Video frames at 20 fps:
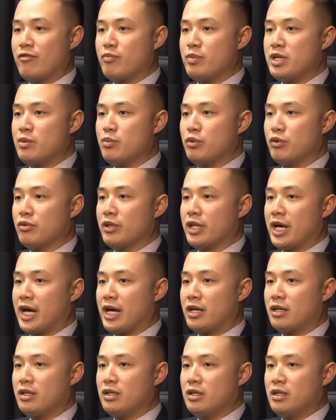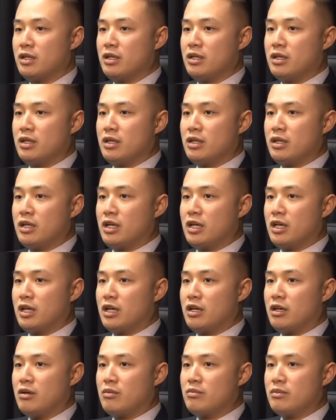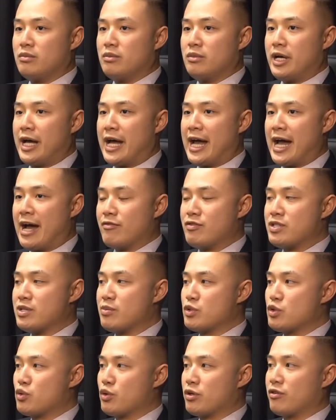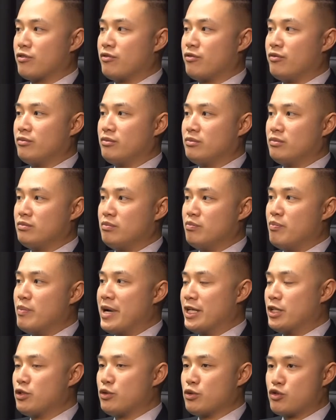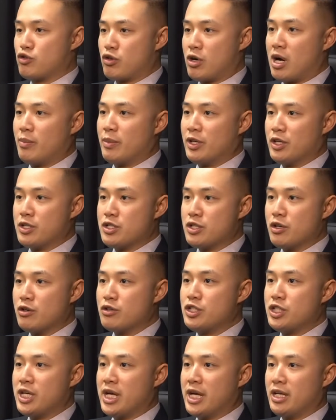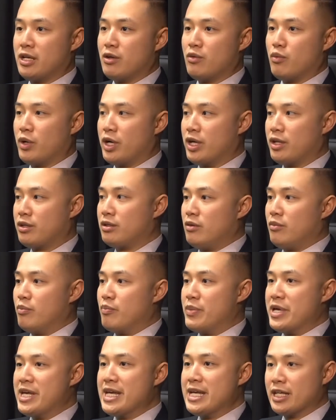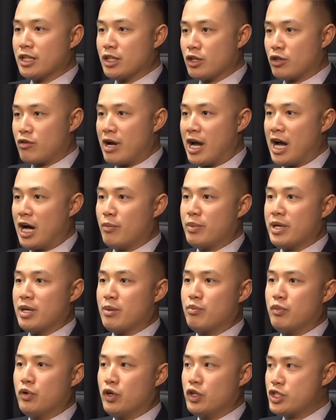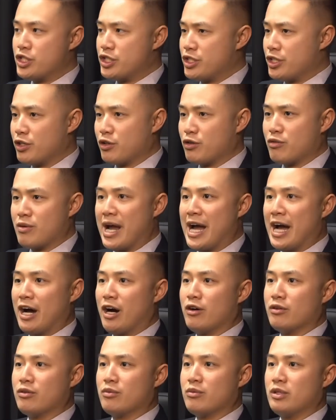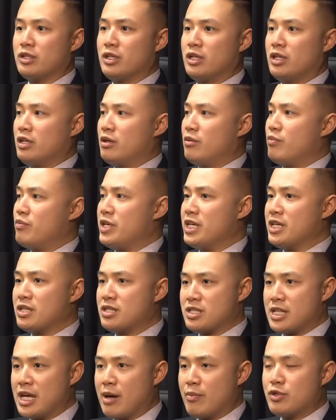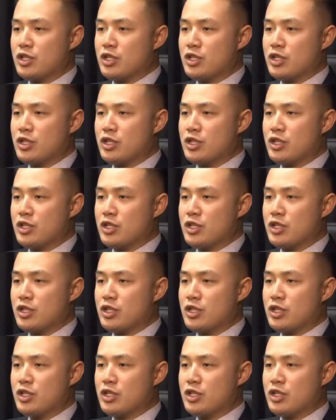people that have some sort of mental trauma associated with being in the crowd, being pushed to the ground, being stepped